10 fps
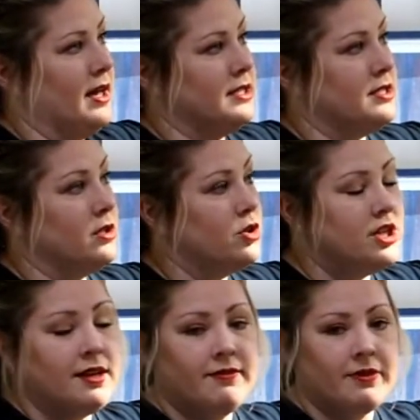
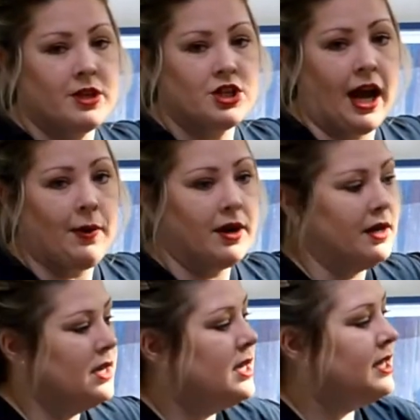solution for the
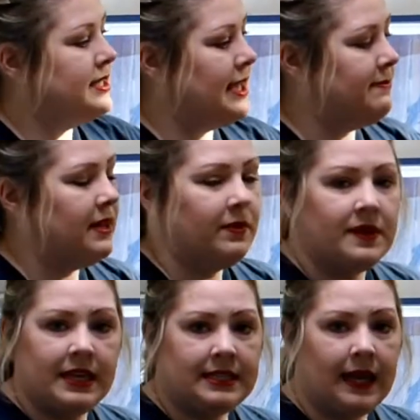shower. Same thing
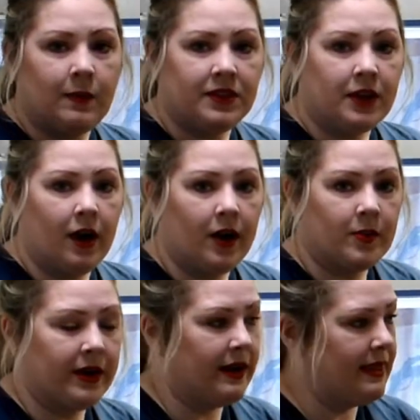with inside with the
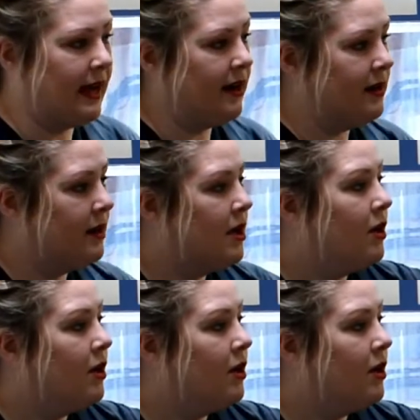hardware in there.